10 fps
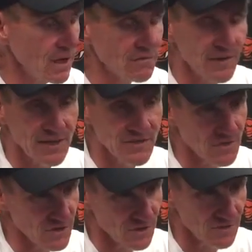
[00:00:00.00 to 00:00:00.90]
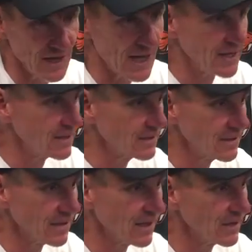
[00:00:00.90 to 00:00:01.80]
our fans deserve that.
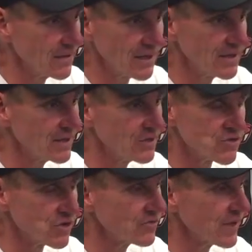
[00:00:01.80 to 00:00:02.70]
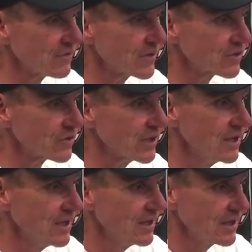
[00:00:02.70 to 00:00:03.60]
Uh, they, they, deserve that victory.
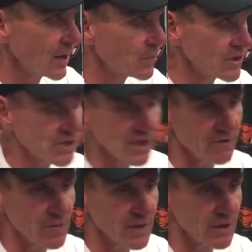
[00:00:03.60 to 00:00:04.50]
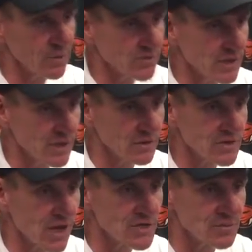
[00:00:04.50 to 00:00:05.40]
I appreciate everybody that was there.
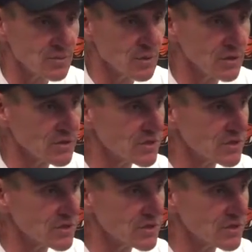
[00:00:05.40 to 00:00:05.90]
It's awesome to be able to